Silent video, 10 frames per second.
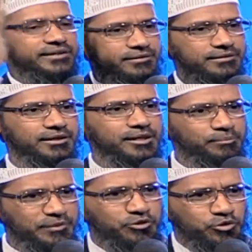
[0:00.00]

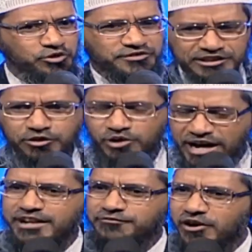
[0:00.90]
I mean, do you say the
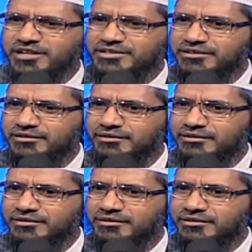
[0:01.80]
Quran is forged?